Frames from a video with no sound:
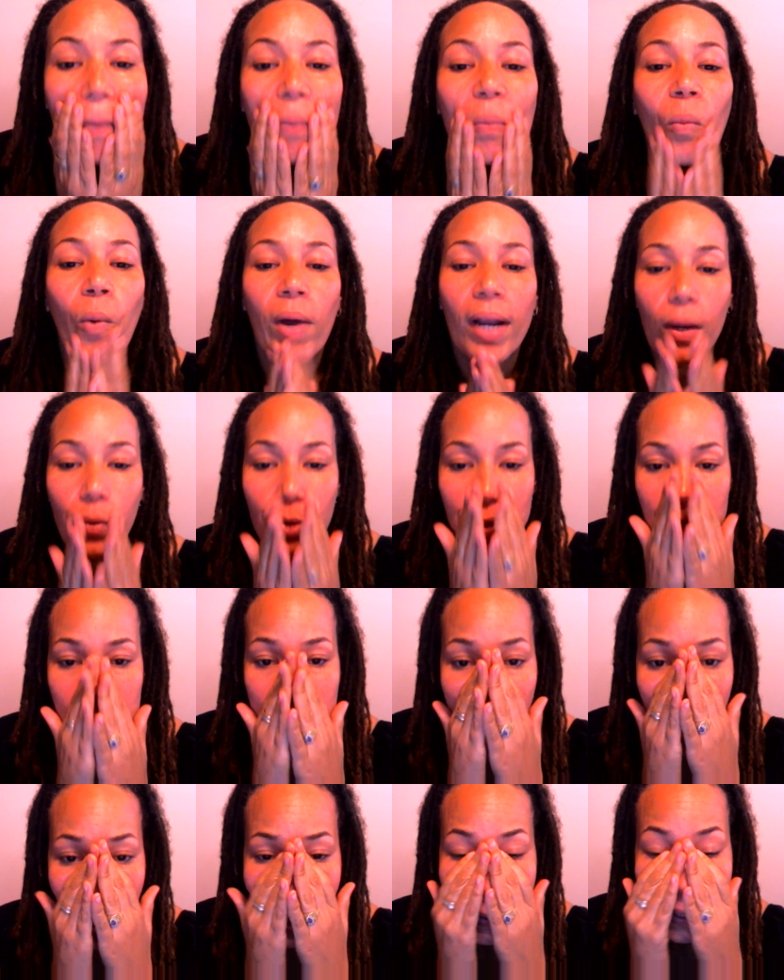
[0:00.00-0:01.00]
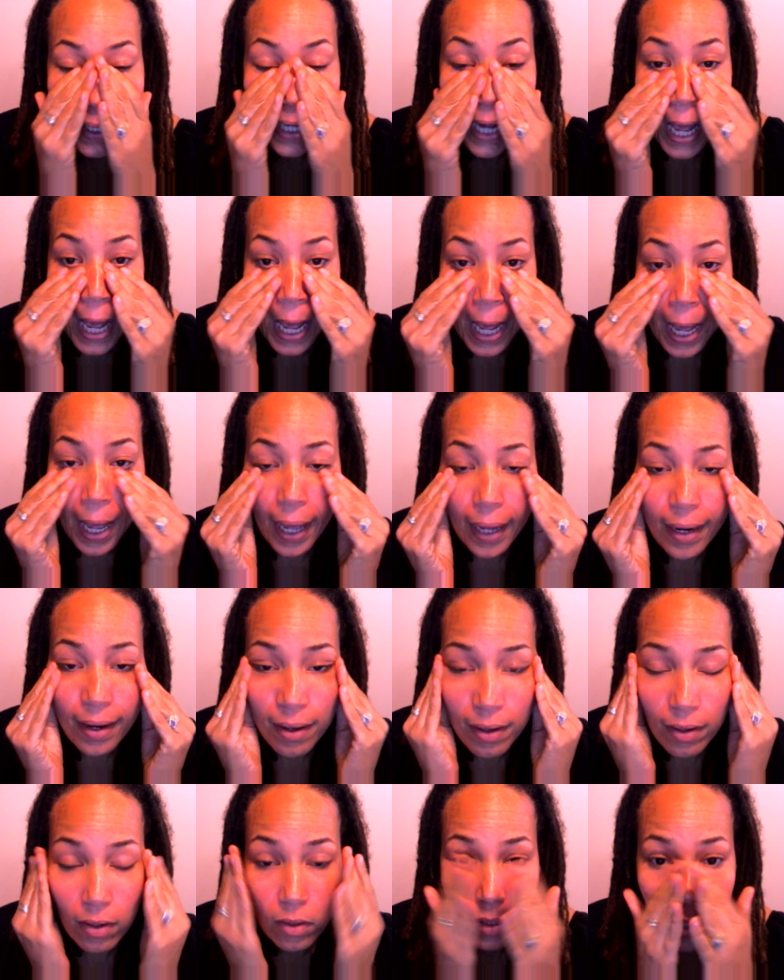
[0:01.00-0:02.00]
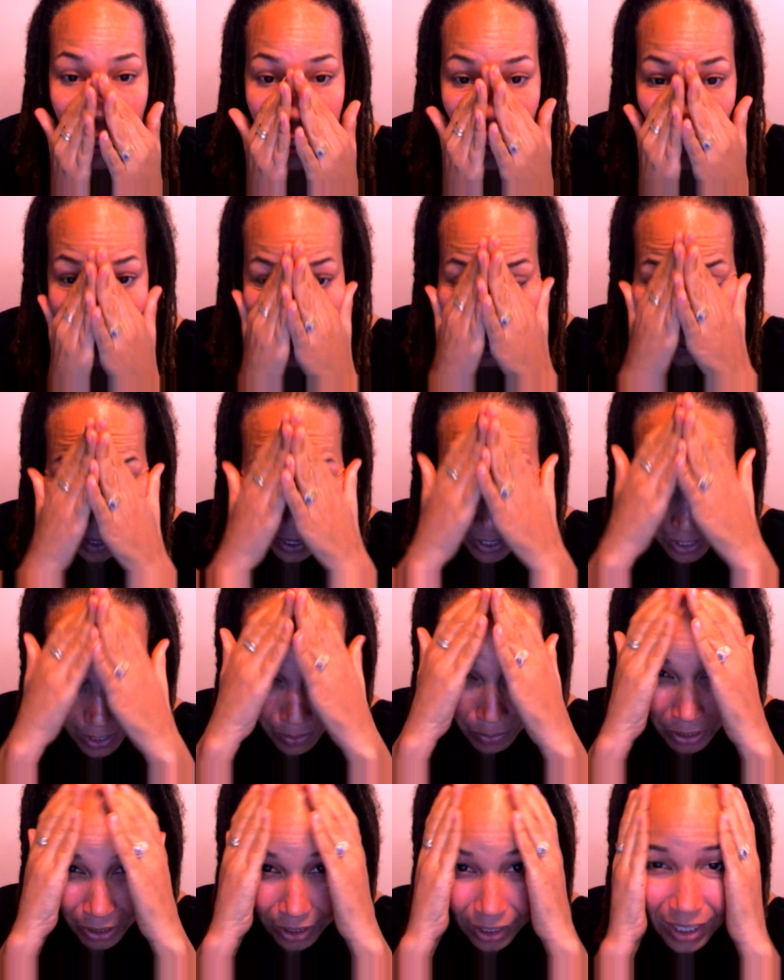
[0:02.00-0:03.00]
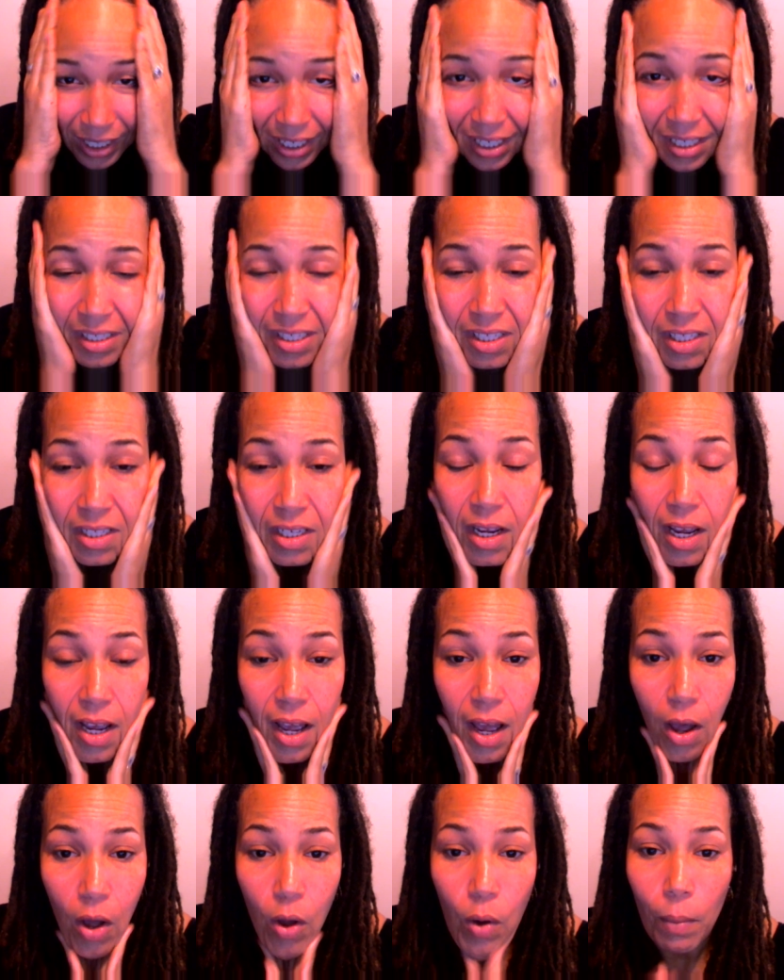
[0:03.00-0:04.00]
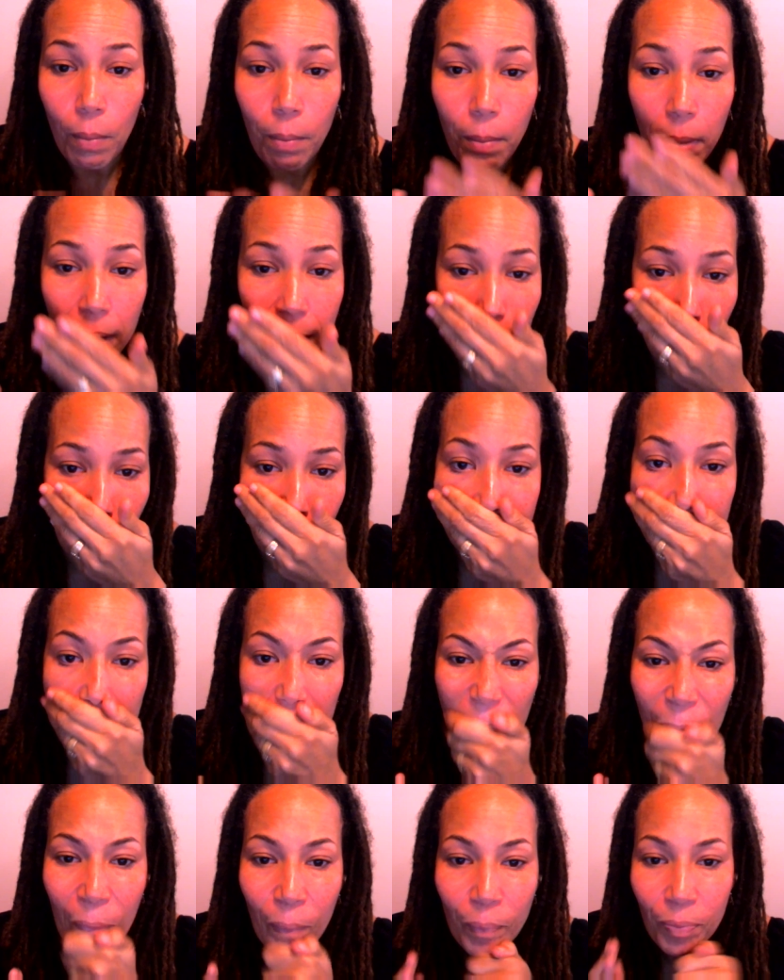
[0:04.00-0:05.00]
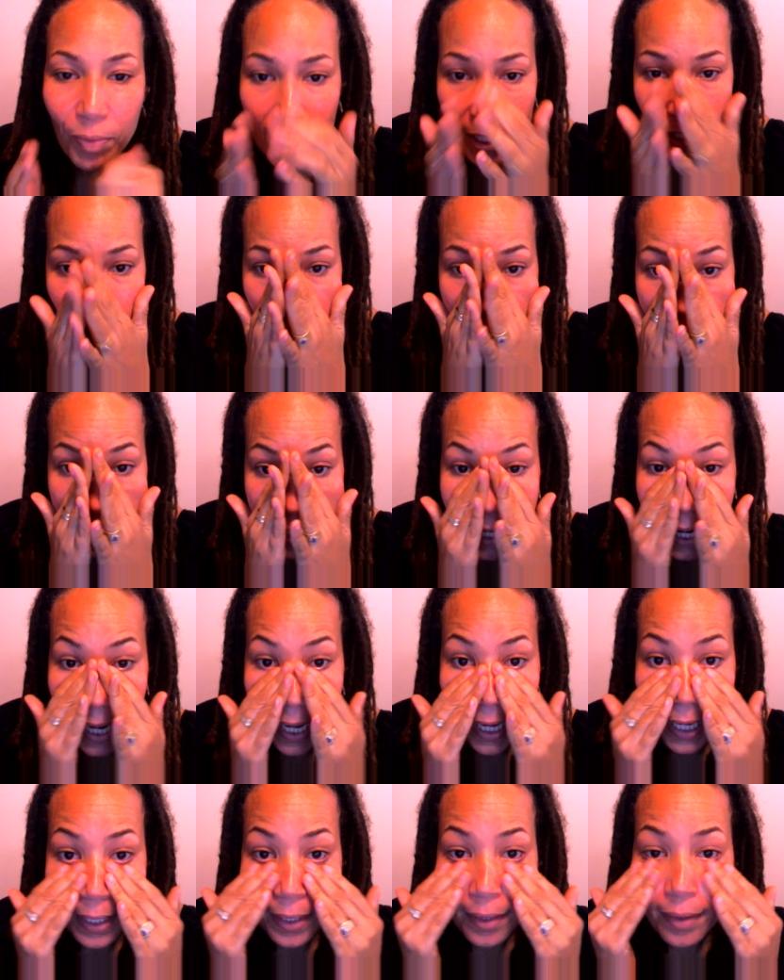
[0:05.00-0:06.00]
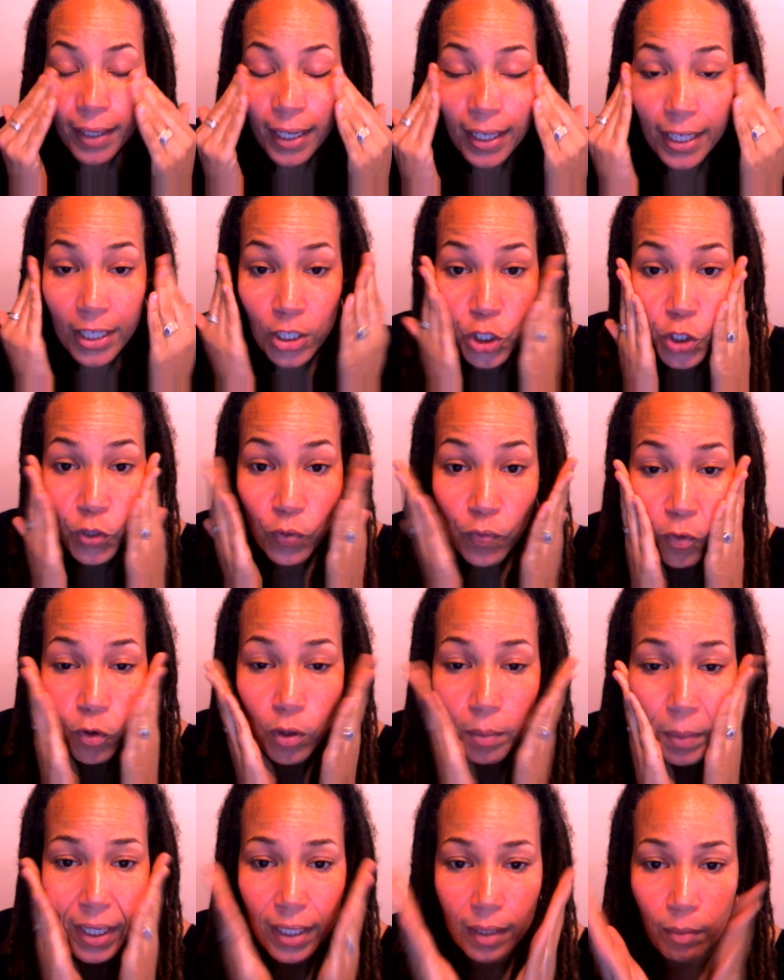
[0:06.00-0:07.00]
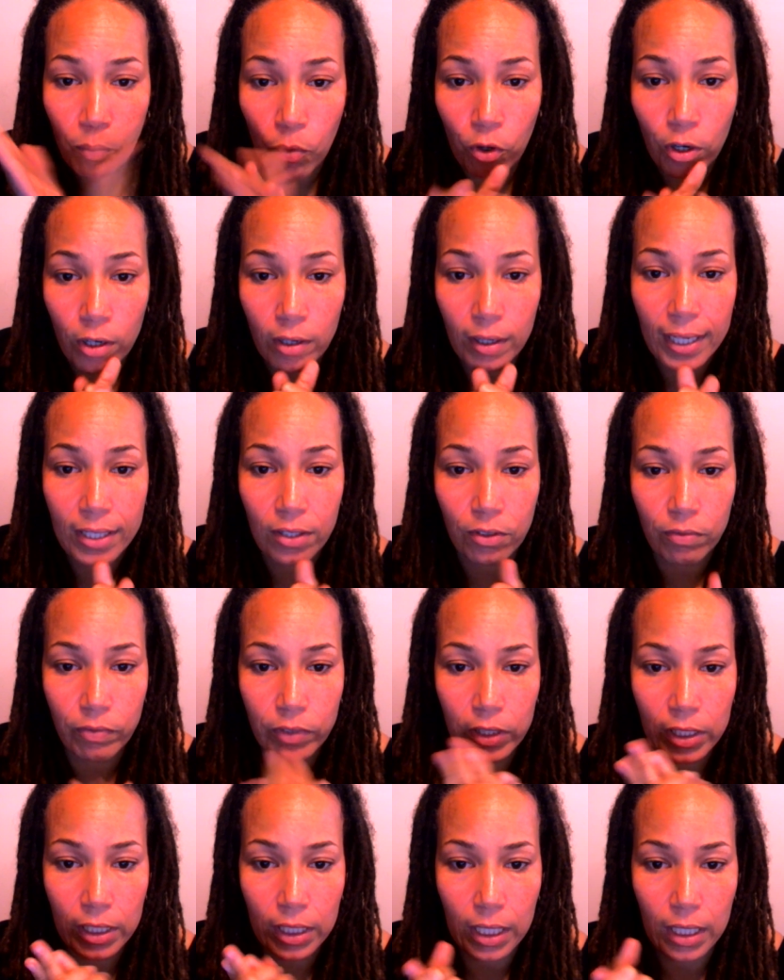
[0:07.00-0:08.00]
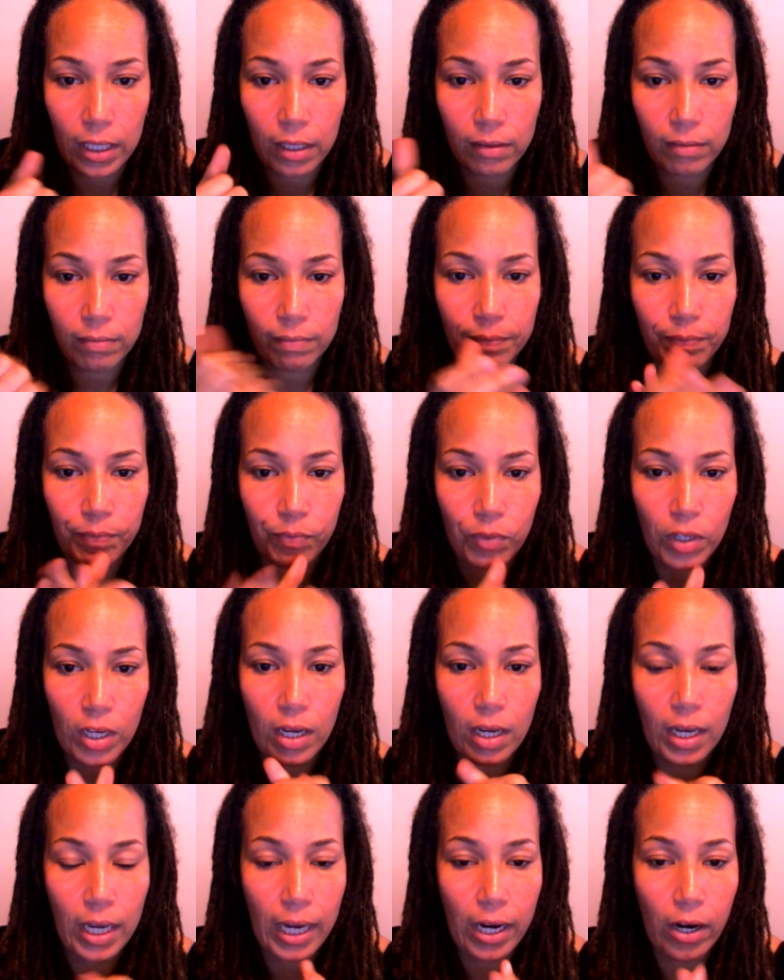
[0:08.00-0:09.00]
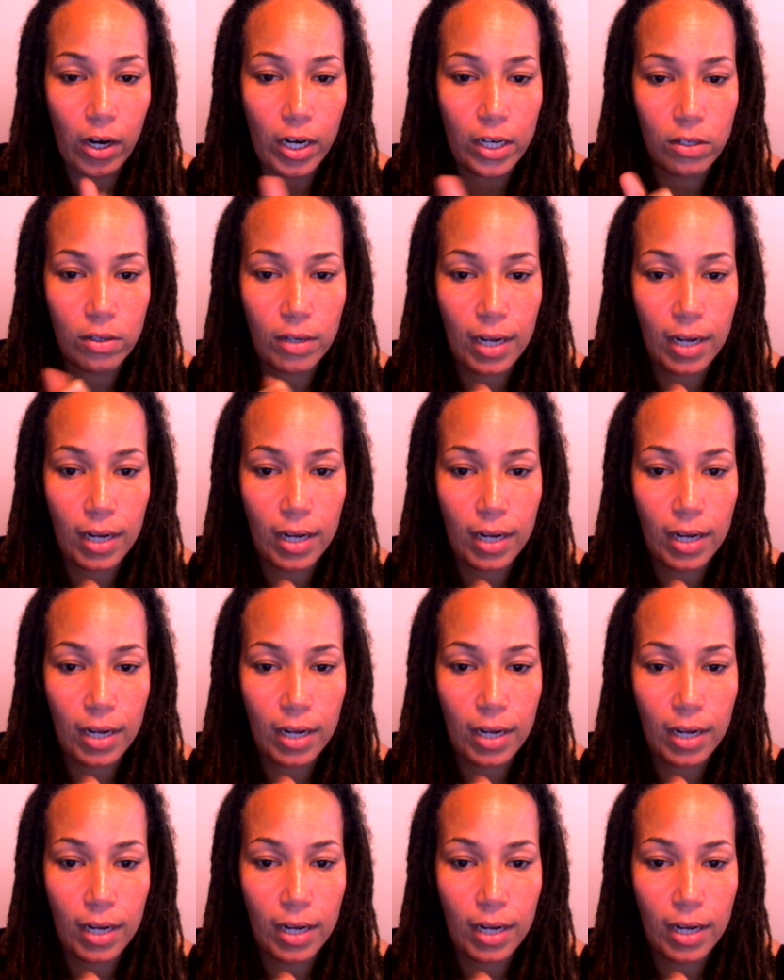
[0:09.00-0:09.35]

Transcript: when I was younger and had less responsibilities, but that's just not an issue for me anymore. I don't really care.